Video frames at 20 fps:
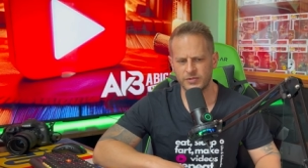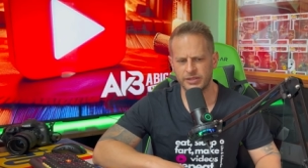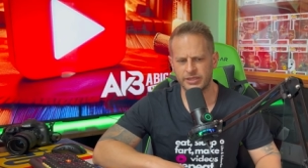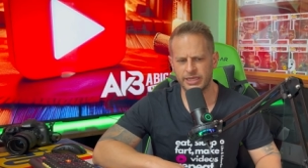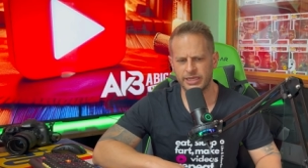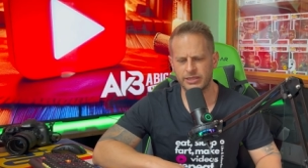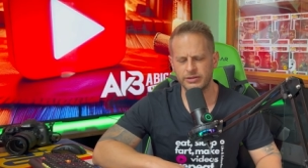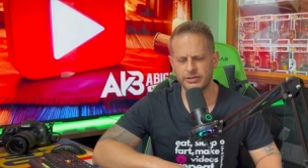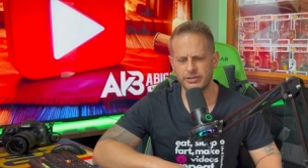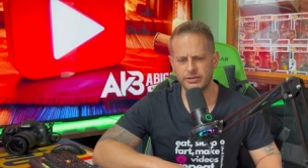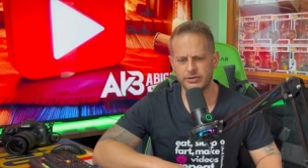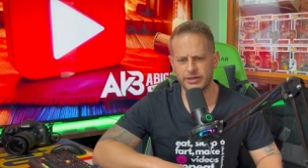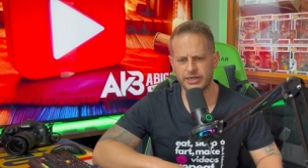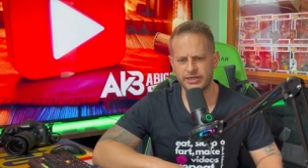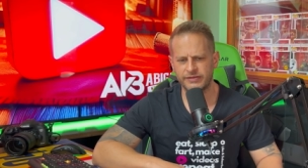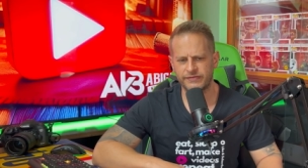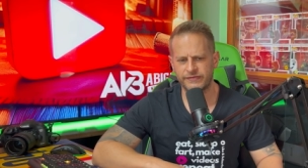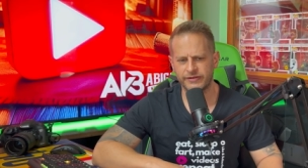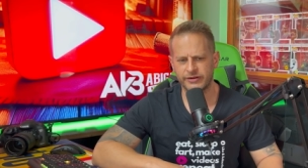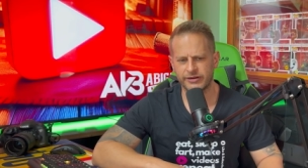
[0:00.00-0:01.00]
They couldn't
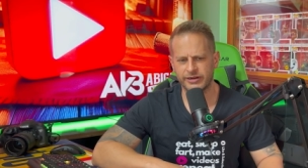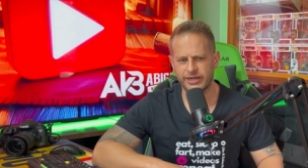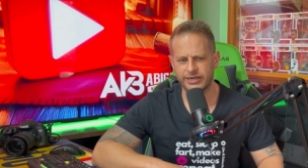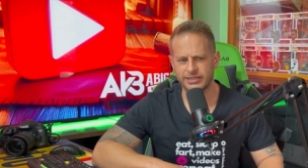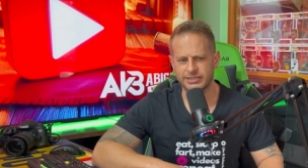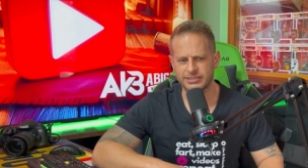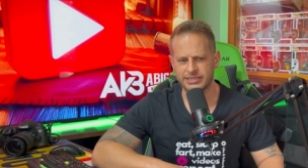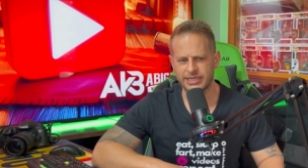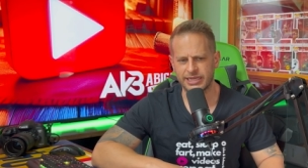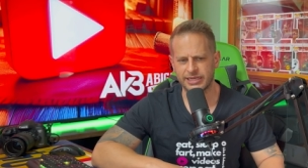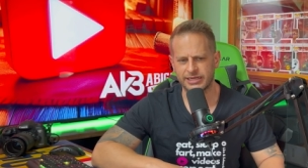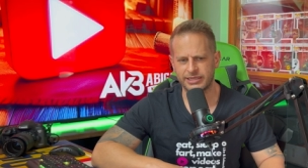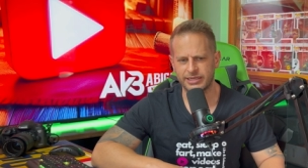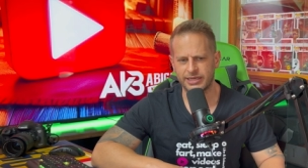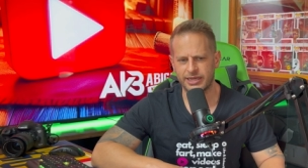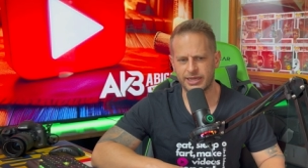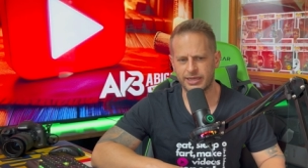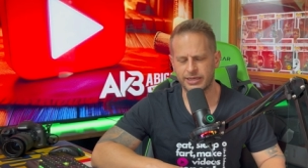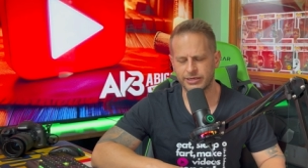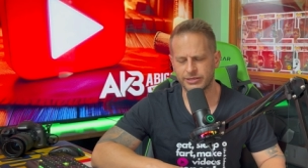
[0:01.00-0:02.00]
really figure out exactly
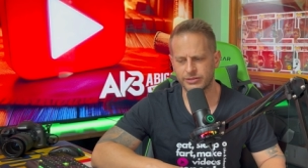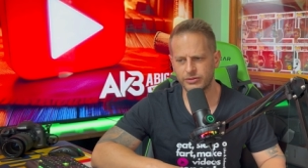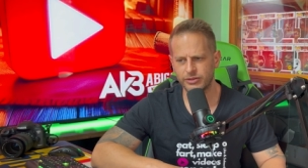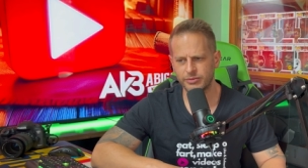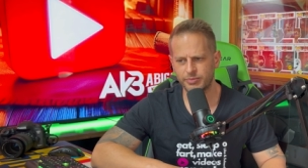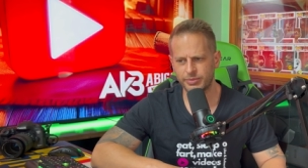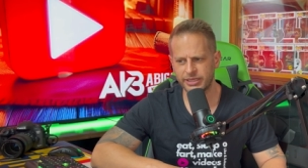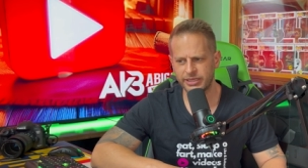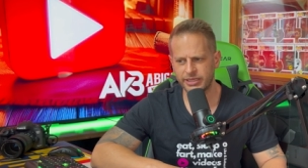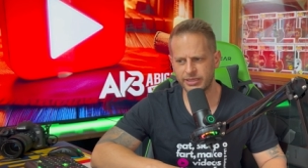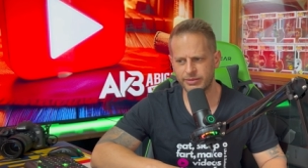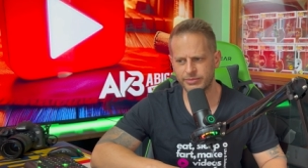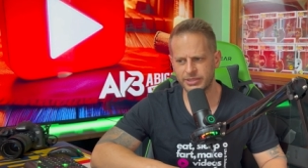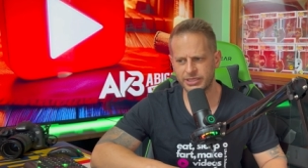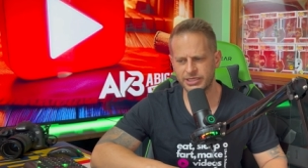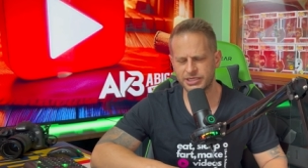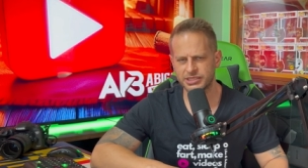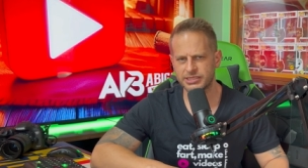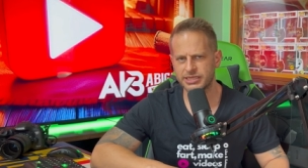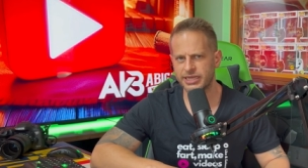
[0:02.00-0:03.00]
how it could be him.
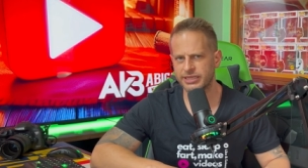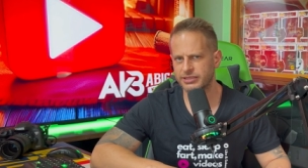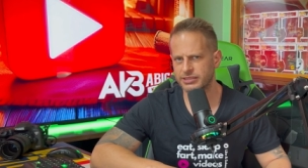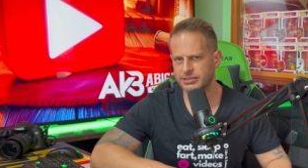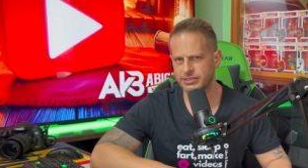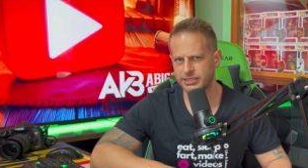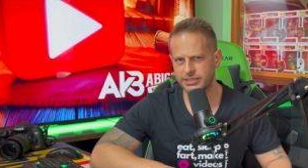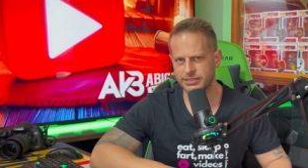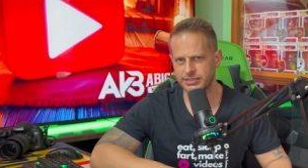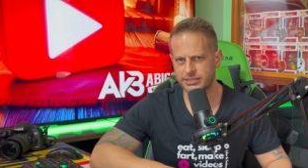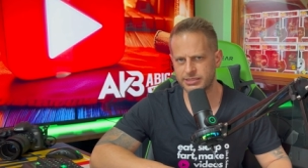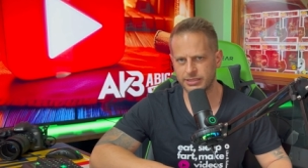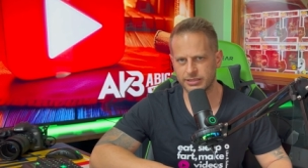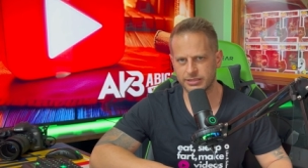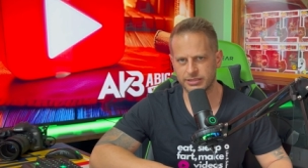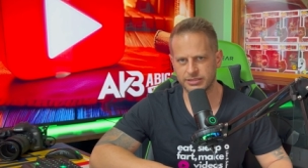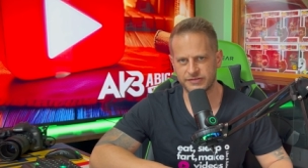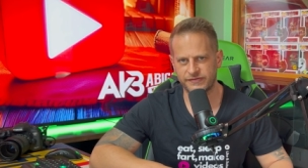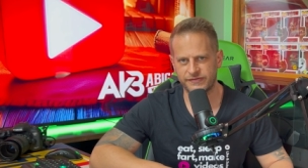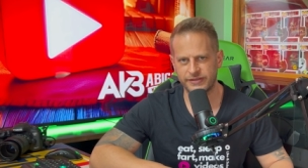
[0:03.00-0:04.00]
He just had this instinct,
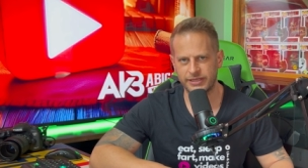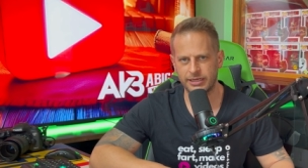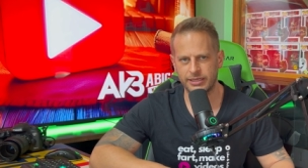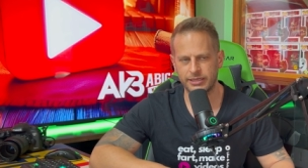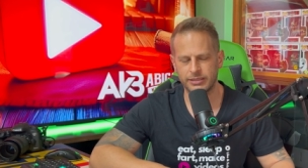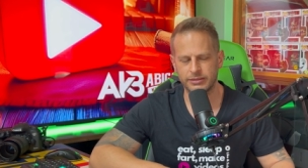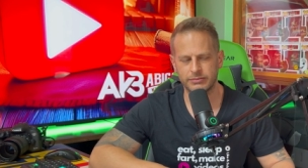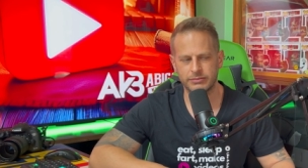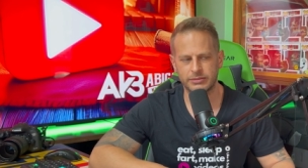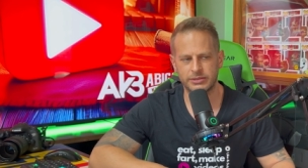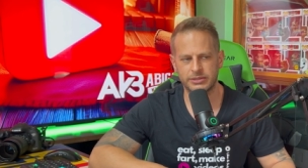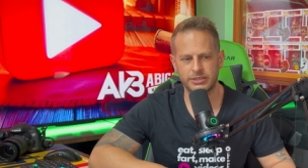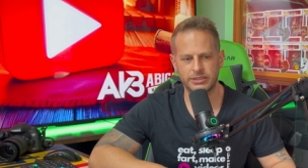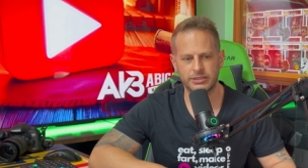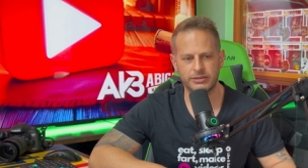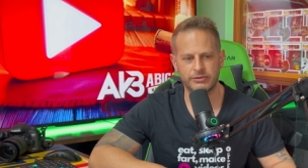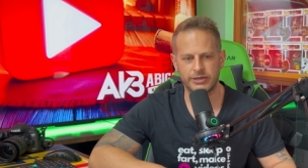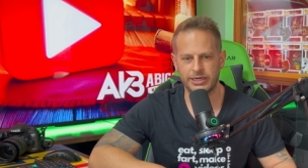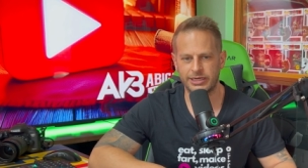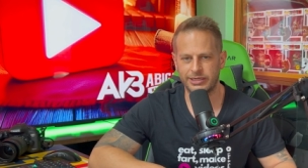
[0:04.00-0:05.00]
this feeling,
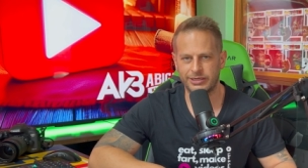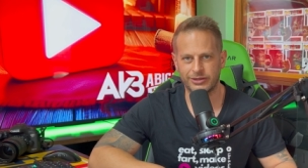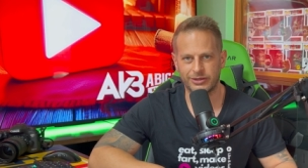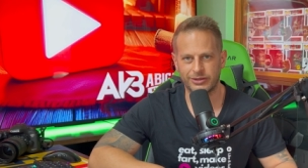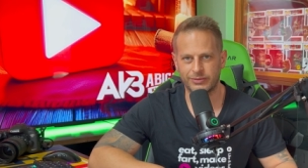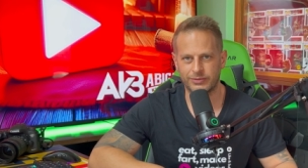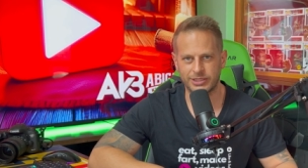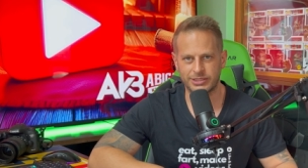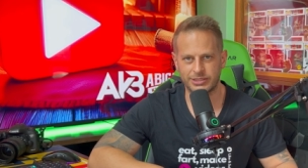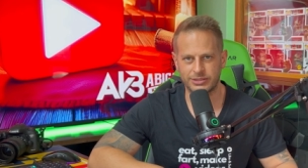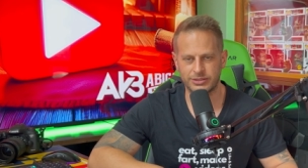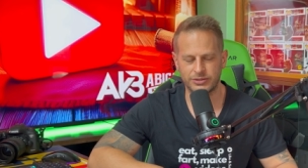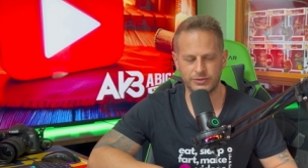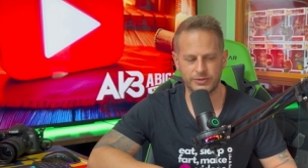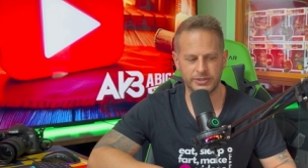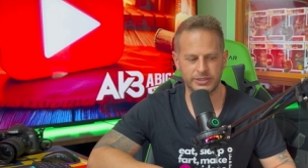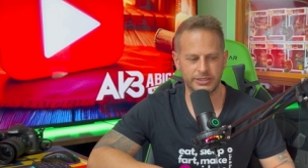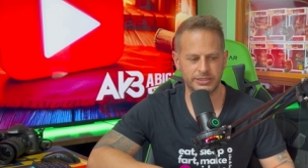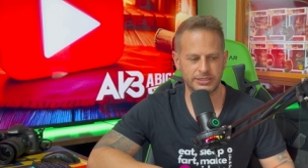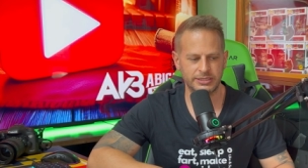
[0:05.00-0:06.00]
didn't really know what to do
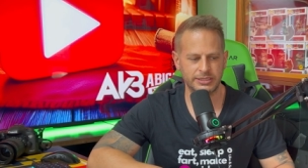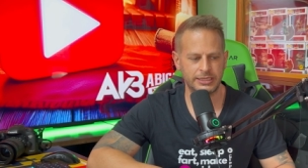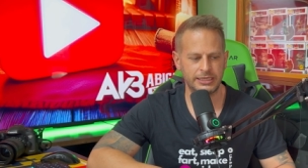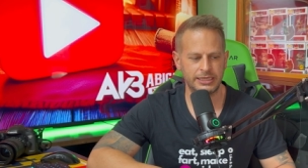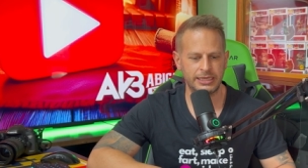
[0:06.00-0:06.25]
with it.